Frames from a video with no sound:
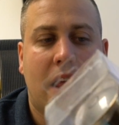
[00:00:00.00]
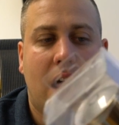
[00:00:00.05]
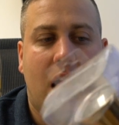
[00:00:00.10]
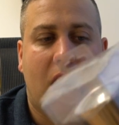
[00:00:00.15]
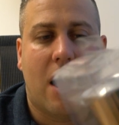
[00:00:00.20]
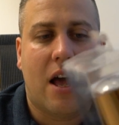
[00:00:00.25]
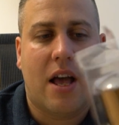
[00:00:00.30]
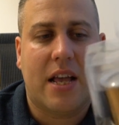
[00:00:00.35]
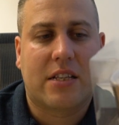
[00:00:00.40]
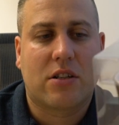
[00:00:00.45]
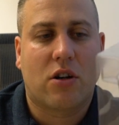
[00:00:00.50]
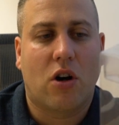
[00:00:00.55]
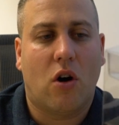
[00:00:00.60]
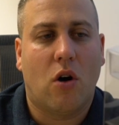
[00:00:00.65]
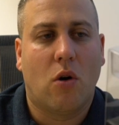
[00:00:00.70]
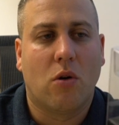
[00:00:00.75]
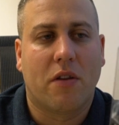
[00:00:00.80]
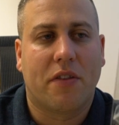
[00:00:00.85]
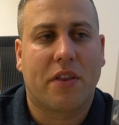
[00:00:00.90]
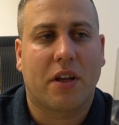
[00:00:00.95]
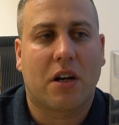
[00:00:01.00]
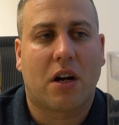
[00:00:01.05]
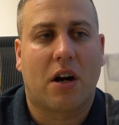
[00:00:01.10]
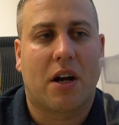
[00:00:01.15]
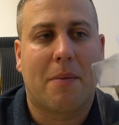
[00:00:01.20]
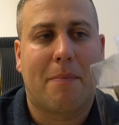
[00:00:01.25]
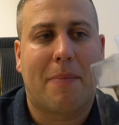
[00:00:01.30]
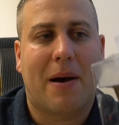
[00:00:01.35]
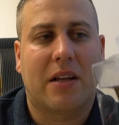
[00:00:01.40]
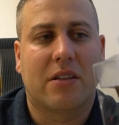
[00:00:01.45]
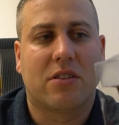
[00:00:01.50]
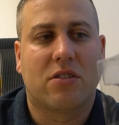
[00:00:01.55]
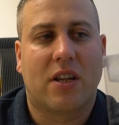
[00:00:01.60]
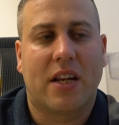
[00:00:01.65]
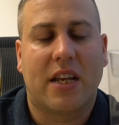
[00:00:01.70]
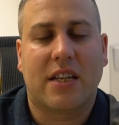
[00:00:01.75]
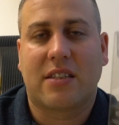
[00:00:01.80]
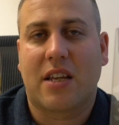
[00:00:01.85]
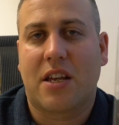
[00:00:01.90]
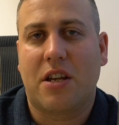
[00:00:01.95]
It's got all of the kind of buttons on
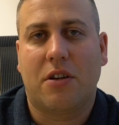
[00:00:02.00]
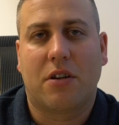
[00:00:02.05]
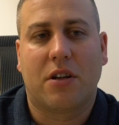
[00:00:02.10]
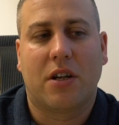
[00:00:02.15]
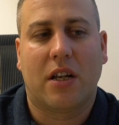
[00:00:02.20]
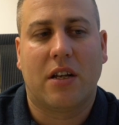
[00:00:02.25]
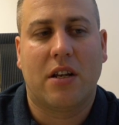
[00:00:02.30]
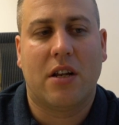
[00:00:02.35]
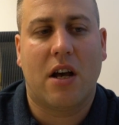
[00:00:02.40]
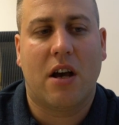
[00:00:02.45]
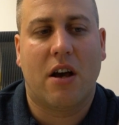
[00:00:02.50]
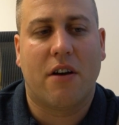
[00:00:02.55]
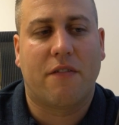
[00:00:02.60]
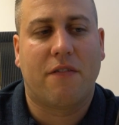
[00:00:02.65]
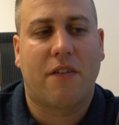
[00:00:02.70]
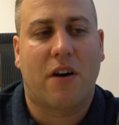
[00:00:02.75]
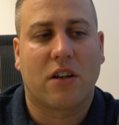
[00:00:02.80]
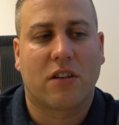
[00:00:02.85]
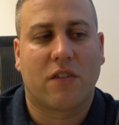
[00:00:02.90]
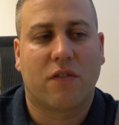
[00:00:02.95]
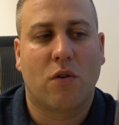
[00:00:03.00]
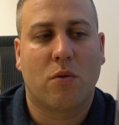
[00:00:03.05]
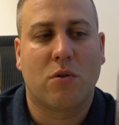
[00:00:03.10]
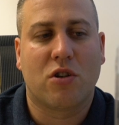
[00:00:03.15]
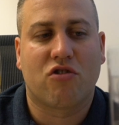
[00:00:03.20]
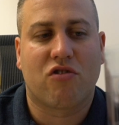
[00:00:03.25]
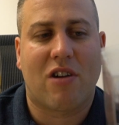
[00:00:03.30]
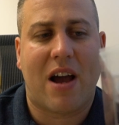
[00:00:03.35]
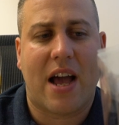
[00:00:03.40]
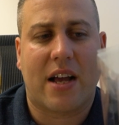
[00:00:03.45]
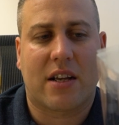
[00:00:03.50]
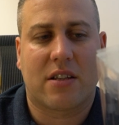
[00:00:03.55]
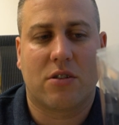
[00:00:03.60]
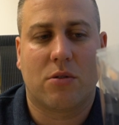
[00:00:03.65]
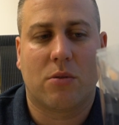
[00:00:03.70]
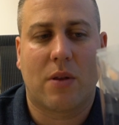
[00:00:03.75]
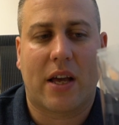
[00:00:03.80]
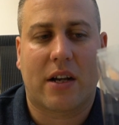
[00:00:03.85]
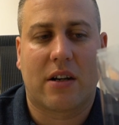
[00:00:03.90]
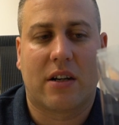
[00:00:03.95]
it, so you can fast forward tracks and
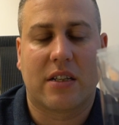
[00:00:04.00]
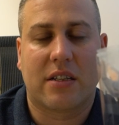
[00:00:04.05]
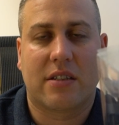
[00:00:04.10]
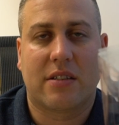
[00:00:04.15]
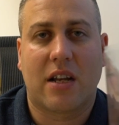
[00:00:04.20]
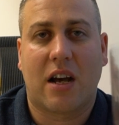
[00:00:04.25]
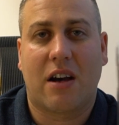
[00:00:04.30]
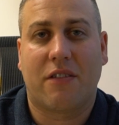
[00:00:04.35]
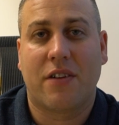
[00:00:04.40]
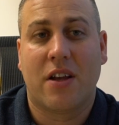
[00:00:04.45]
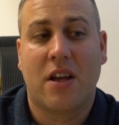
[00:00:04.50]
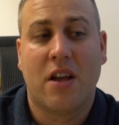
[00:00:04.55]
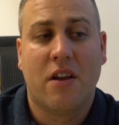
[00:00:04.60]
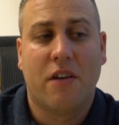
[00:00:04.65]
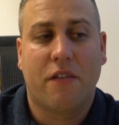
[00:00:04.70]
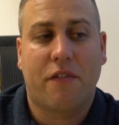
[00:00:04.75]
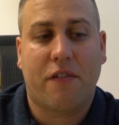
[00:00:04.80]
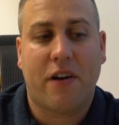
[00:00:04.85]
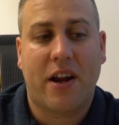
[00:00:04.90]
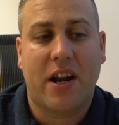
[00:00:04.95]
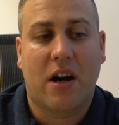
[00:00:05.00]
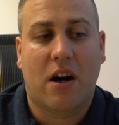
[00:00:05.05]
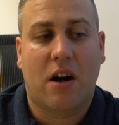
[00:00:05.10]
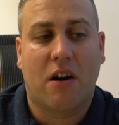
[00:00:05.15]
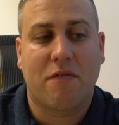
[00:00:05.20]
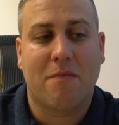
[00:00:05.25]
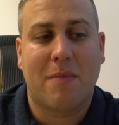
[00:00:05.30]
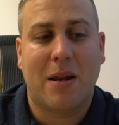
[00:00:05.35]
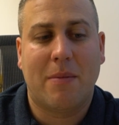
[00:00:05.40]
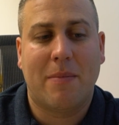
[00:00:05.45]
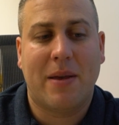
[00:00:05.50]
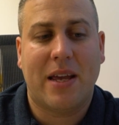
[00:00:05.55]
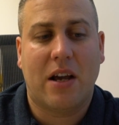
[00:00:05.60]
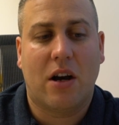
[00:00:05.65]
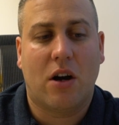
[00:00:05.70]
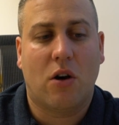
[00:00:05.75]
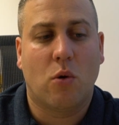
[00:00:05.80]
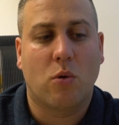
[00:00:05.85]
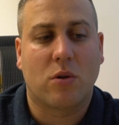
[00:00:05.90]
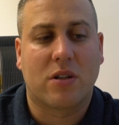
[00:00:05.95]
all that kind of stuff.
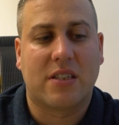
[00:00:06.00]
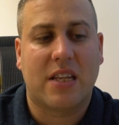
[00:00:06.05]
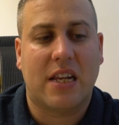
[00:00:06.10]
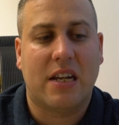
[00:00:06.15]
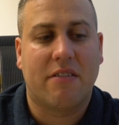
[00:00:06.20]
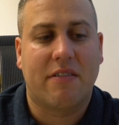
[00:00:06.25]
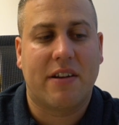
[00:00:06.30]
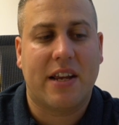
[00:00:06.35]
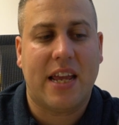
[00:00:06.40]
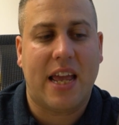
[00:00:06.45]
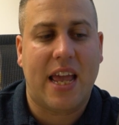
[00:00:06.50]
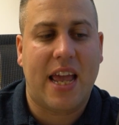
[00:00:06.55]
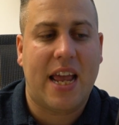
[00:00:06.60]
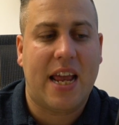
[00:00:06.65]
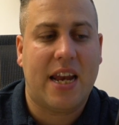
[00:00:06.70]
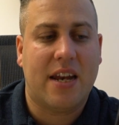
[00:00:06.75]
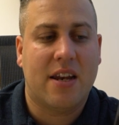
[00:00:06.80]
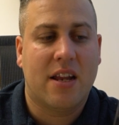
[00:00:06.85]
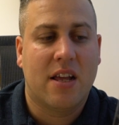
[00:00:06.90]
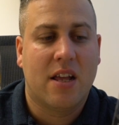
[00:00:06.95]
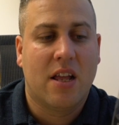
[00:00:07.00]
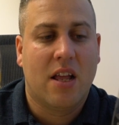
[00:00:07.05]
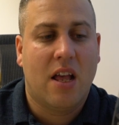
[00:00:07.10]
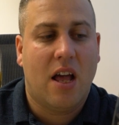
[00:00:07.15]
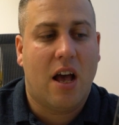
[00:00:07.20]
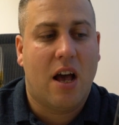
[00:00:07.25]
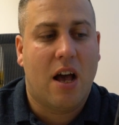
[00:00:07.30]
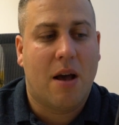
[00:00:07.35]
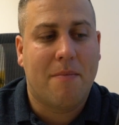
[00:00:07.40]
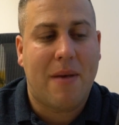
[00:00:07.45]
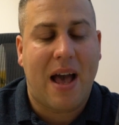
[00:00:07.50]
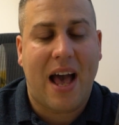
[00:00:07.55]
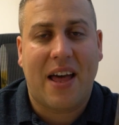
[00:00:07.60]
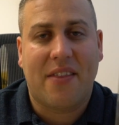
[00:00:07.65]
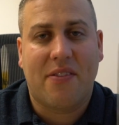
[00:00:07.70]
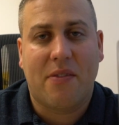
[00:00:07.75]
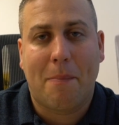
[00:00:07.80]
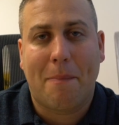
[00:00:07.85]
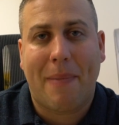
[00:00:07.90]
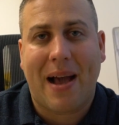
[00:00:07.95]
3.5mm auxiliary in,
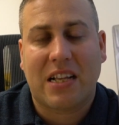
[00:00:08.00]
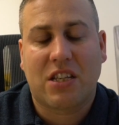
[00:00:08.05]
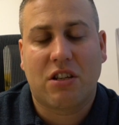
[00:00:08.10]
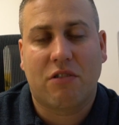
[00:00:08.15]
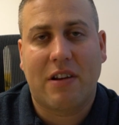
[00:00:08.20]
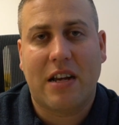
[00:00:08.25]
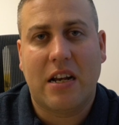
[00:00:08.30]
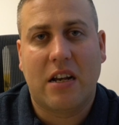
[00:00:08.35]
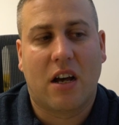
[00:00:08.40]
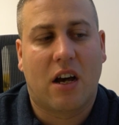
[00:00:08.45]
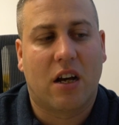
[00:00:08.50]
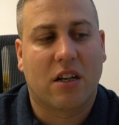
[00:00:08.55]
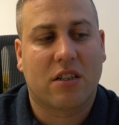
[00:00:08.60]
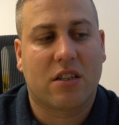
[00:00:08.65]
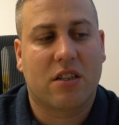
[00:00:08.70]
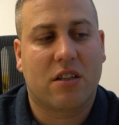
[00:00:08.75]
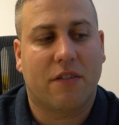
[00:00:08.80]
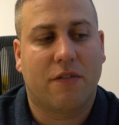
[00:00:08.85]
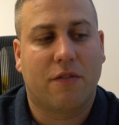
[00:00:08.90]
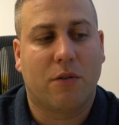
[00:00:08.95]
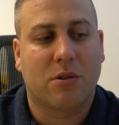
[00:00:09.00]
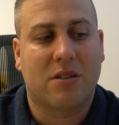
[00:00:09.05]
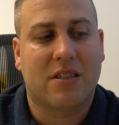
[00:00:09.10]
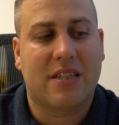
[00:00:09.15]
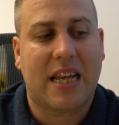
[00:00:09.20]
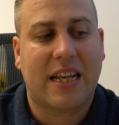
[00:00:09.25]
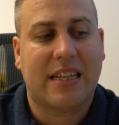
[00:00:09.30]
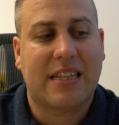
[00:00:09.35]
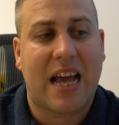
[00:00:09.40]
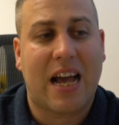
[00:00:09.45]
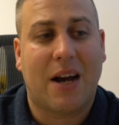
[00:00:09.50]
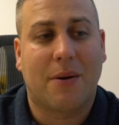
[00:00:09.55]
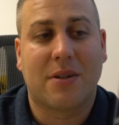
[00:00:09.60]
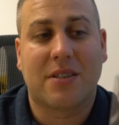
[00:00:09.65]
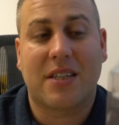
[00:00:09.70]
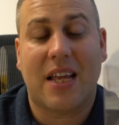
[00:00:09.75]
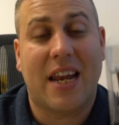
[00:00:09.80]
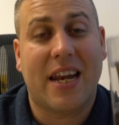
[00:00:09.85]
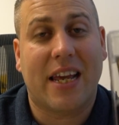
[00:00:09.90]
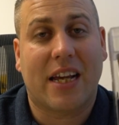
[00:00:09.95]
and the battery lasts for 6
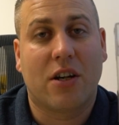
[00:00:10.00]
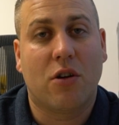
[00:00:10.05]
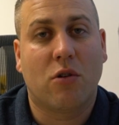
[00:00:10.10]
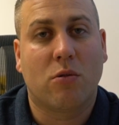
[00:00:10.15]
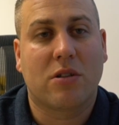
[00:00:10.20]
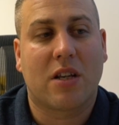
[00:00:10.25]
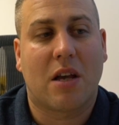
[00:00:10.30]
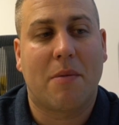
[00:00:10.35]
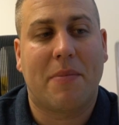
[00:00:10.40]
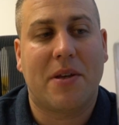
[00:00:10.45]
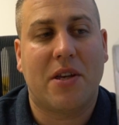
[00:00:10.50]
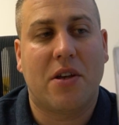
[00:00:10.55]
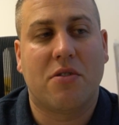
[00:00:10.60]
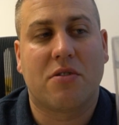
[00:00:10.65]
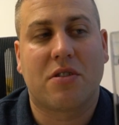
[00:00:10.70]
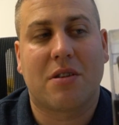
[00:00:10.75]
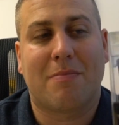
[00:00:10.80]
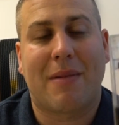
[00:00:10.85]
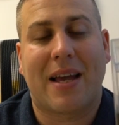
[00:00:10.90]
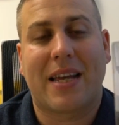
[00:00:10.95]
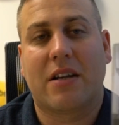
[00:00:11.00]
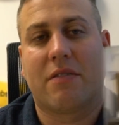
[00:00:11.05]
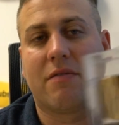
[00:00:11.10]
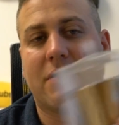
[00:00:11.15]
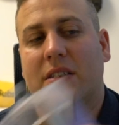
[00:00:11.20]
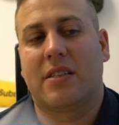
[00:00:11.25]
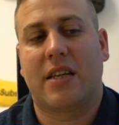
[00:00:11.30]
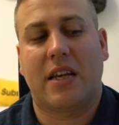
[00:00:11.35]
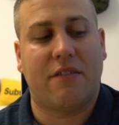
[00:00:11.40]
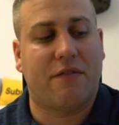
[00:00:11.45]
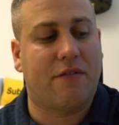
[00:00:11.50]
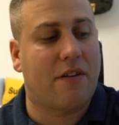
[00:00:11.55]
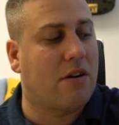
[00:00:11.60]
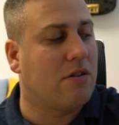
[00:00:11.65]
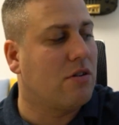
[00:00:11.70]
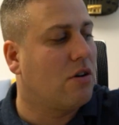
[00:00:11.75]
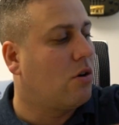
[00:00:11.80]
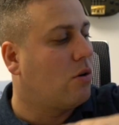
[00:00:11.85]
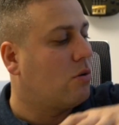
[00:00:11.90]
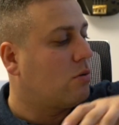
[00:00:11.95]
hours, and it can also be used to make and receive
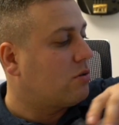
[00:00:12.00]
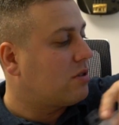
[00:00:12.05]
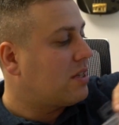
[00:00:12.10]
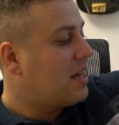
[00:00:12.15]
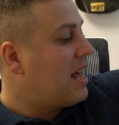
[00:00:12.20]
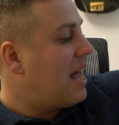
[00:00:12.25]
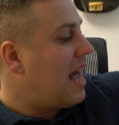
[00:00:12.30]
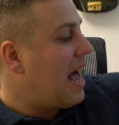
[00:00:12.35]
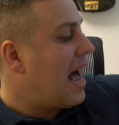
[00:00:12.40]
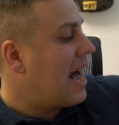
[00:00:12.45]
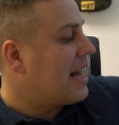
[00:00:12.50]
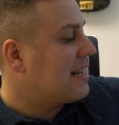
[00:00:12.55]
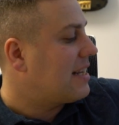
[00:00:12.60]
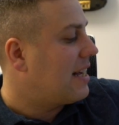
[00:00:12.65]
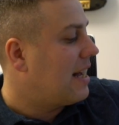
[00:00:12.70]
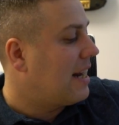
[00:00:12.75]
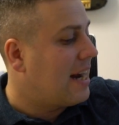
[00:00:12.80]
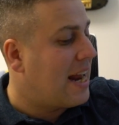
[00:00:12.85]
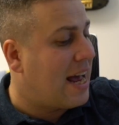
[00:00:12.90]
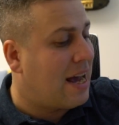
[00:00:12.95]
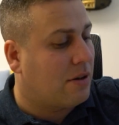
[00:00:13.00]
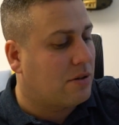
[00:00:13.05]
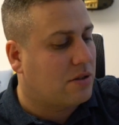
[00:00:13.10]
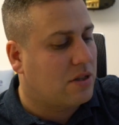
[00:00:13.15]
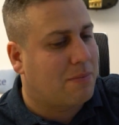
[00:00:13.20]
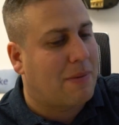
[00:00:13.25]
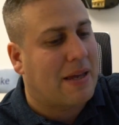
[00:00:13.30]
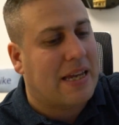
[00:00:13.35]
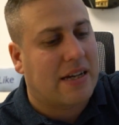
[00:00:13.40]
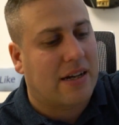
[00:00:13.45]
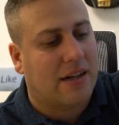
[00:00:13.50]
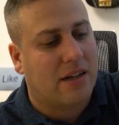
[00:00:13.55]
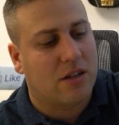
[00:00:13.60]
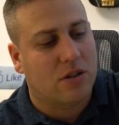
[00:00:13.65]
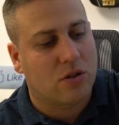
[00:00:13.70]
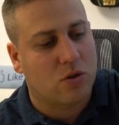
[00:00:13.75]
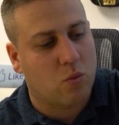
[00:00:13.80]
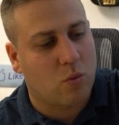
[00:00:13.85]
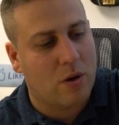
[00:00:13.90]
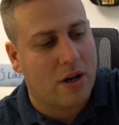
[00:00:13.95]
phone calls as a loudspeaker
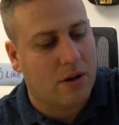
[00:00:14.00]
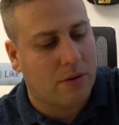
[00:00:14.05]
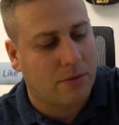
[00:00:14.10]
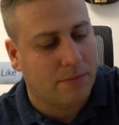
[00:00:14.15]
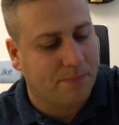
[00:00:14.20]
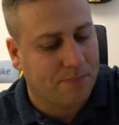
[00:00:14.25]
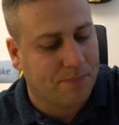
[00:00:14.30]
as well.